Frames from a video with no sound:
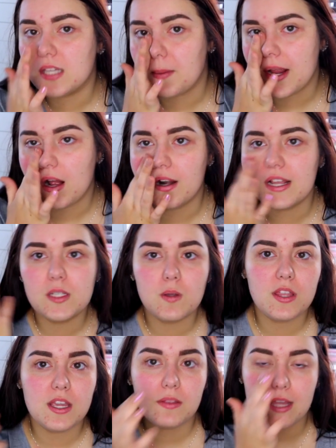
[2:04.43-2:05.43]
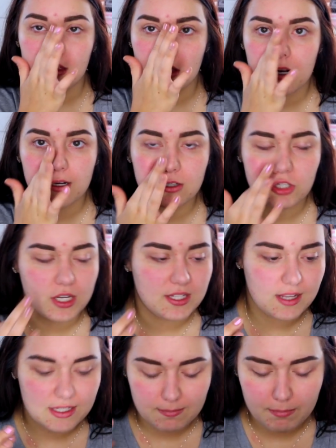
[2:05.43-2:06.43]
to be honest with you. They look just
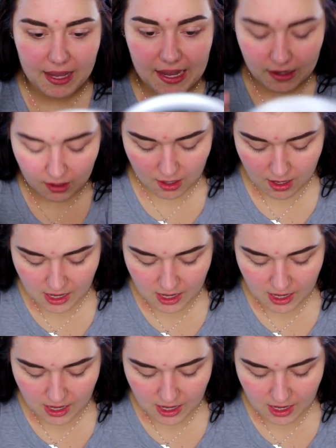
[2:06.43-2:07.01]
as big.